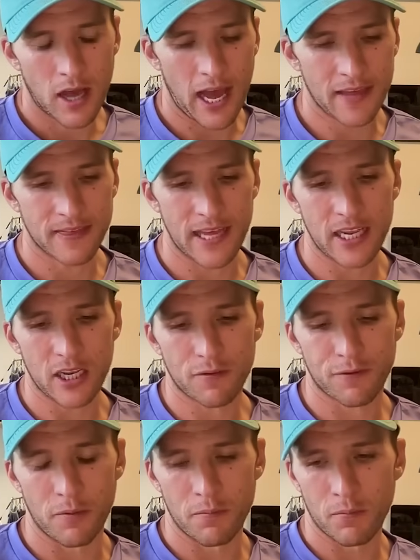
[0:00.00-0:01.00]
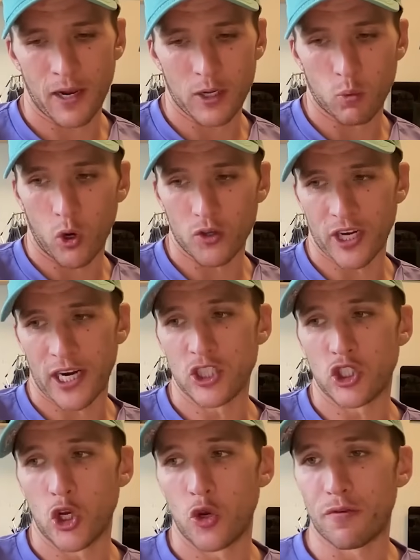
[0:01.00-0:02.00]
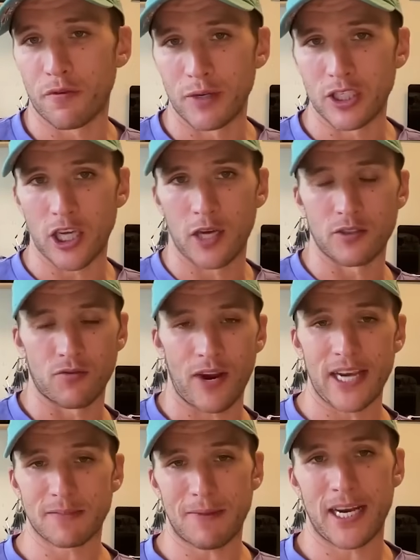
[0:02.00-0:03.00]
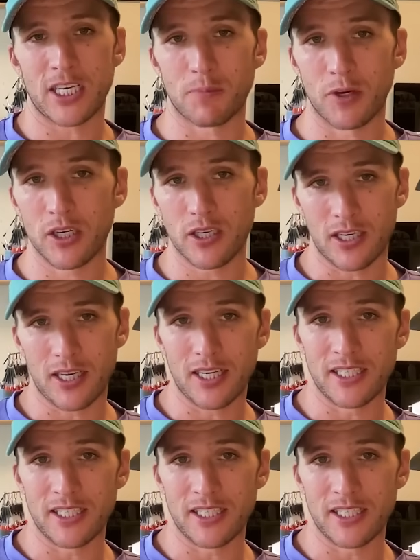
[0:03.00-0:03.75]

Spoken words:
I think from like, what did I do from in terms of race management?